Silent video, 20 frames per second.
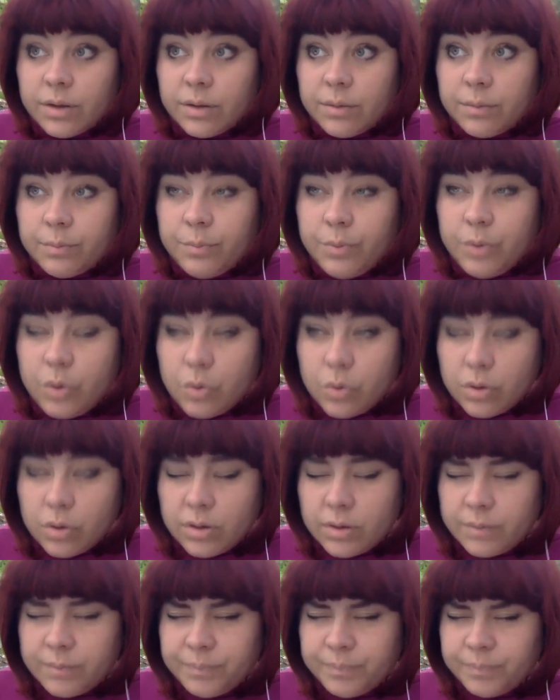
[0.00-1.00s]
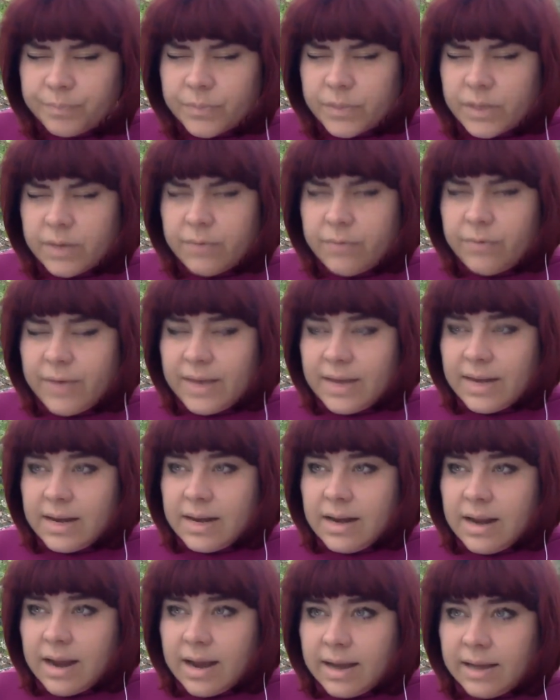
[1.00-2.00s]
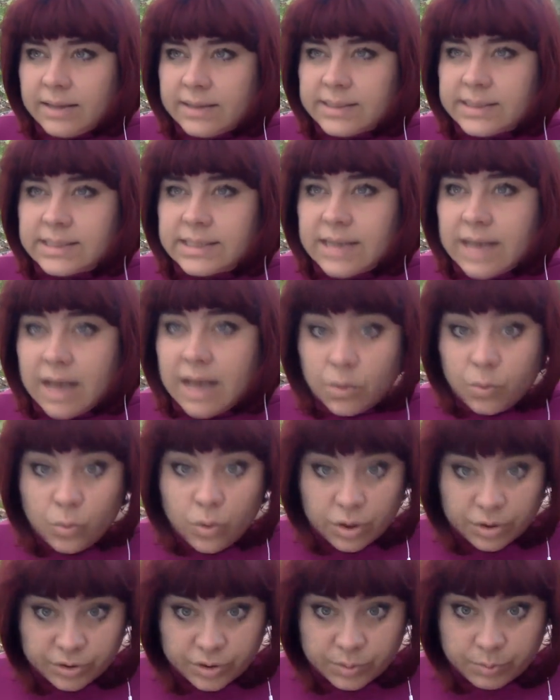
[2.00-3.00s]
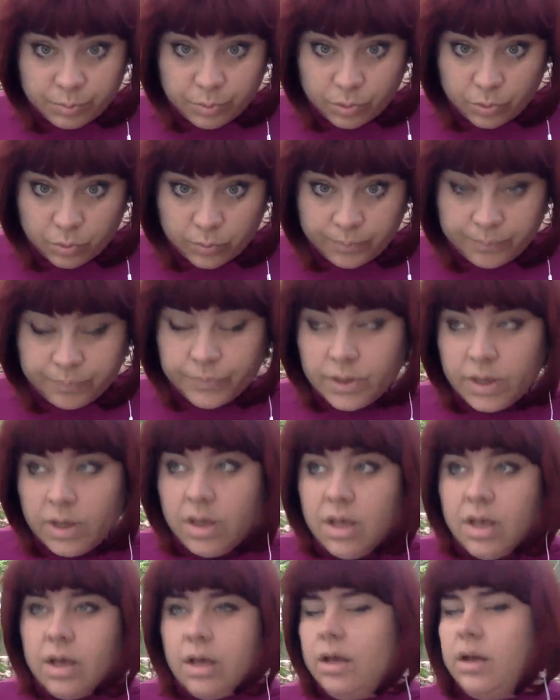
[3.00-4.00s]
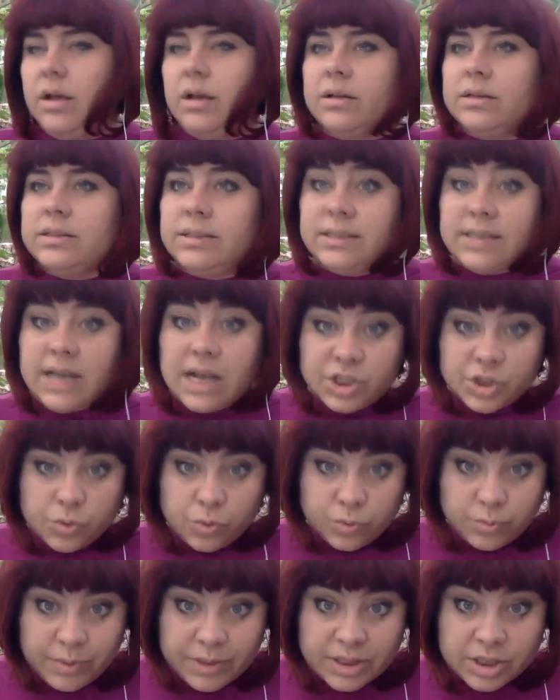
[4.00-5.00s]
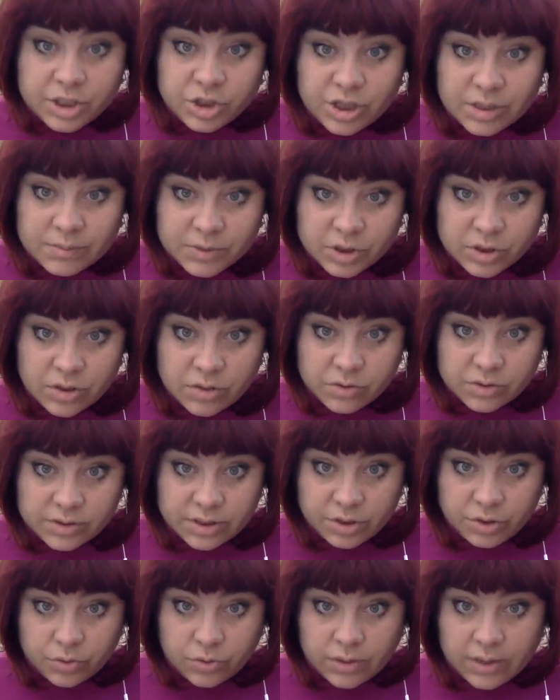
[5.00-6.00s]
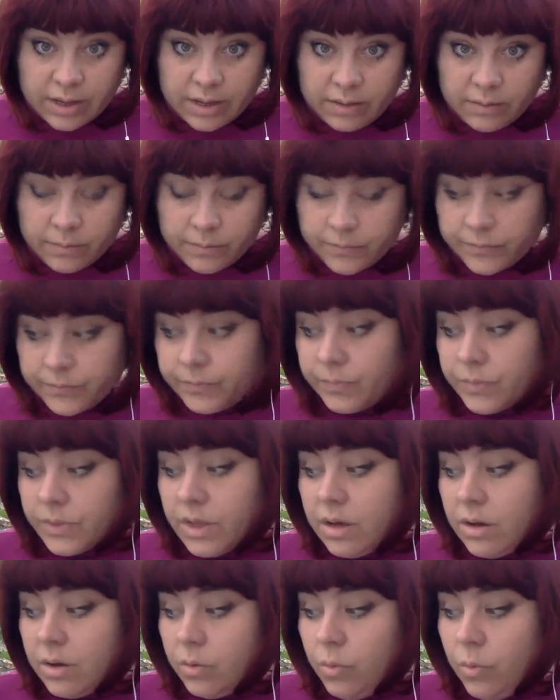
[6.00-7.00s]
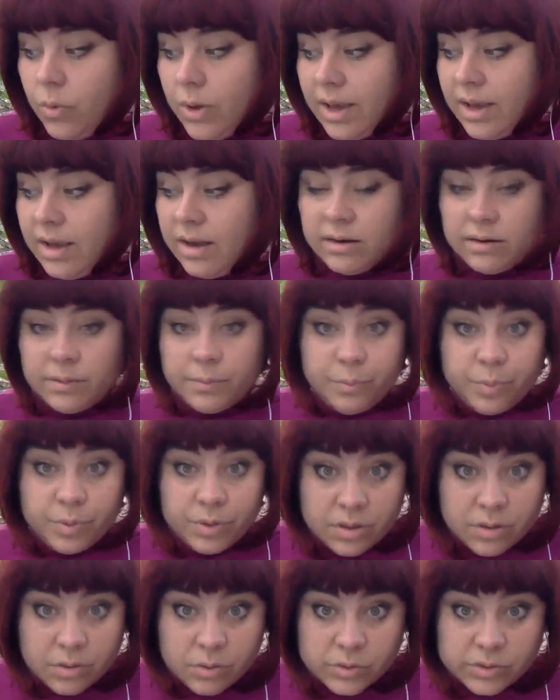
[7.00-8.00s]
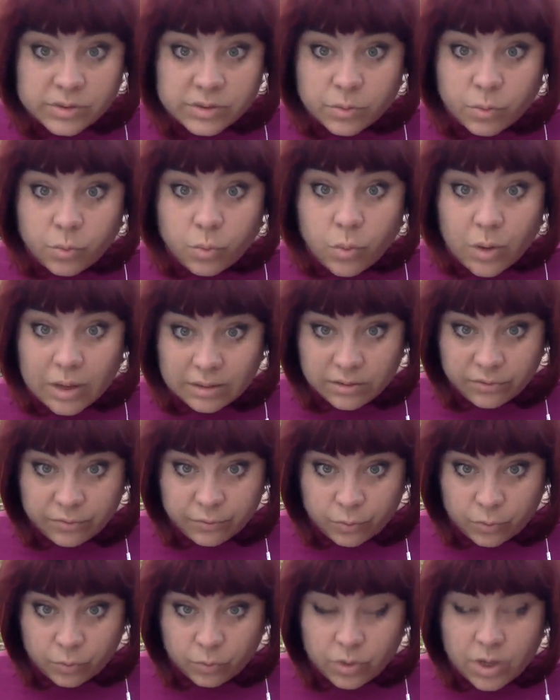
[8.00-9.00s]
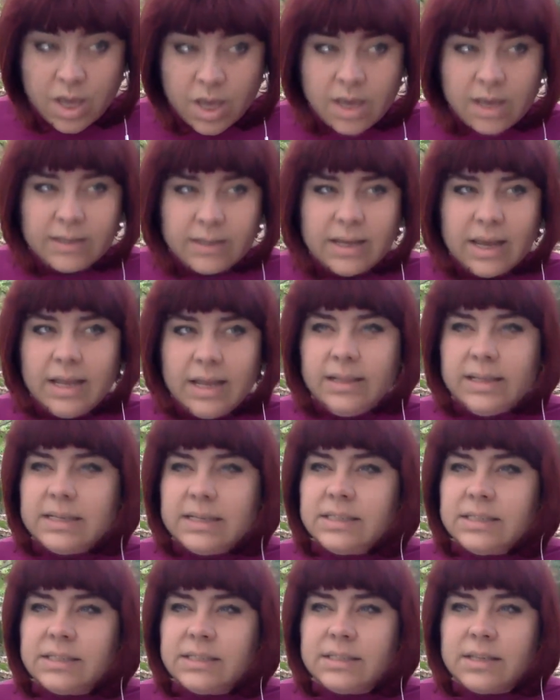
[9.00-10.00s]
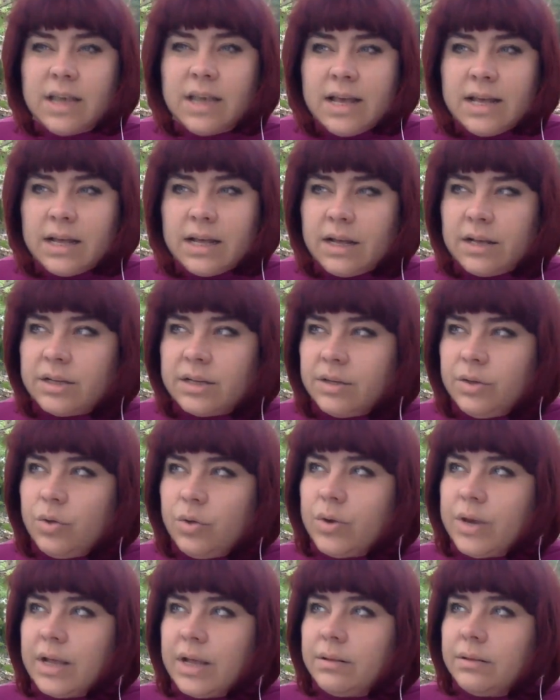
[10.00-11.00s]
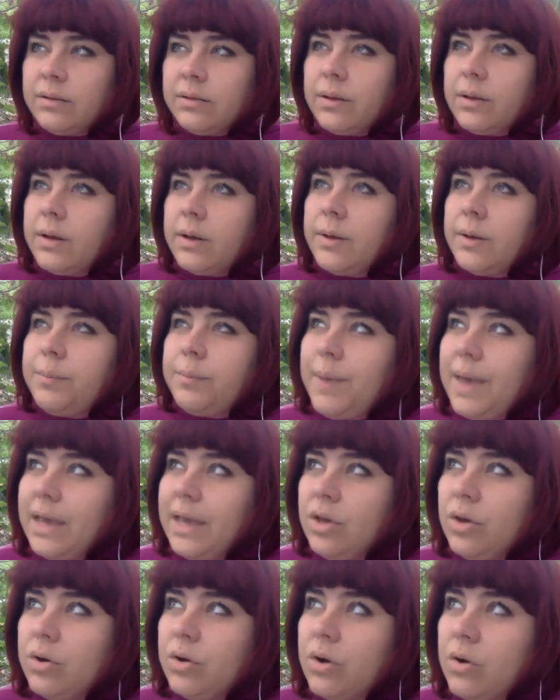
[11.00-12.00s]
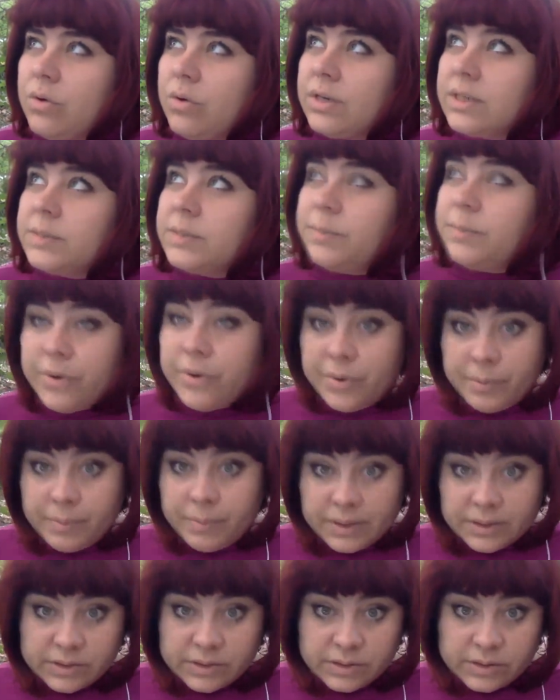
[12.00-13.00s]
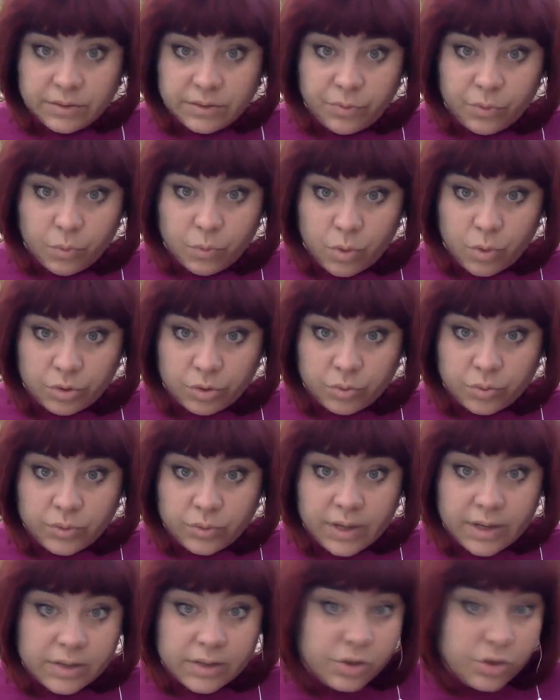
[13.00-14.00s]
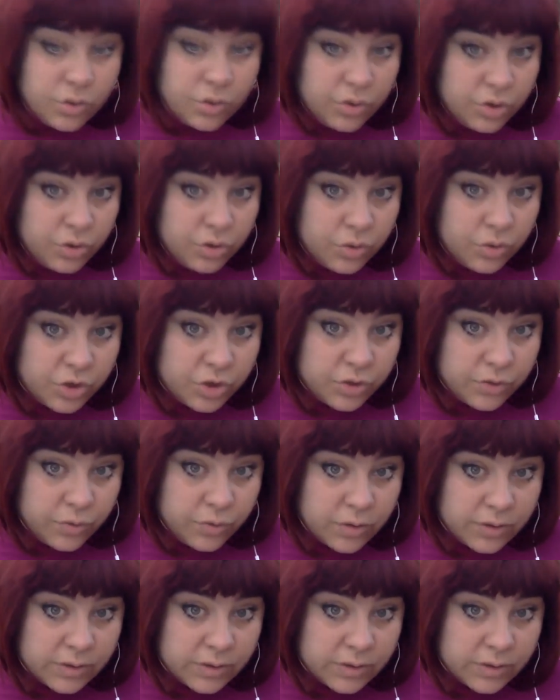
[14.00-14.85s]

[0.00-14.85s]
blue, very light sky water blue. Such could be the gemstones that you can wear. Pearls, wonderful. And this is, you can make your own experiments if you want to enhance your intuition, for